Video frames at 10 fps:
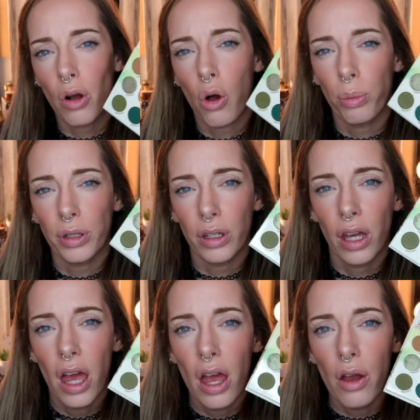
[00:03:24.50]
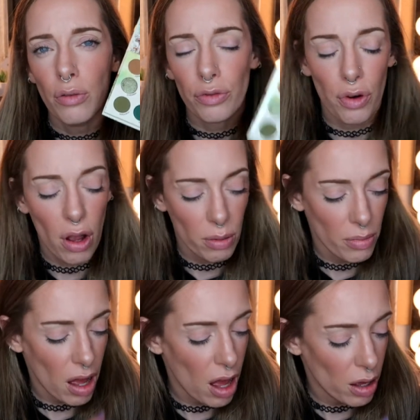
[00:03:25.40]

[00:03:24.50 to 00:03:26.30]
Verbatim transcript: to all be from